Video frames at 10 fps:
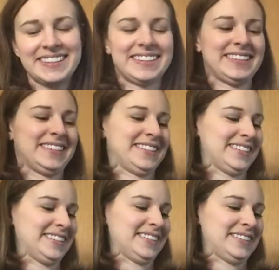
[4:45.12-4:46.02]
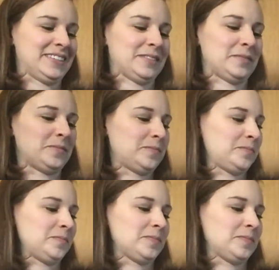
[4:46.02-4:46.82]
[no speech]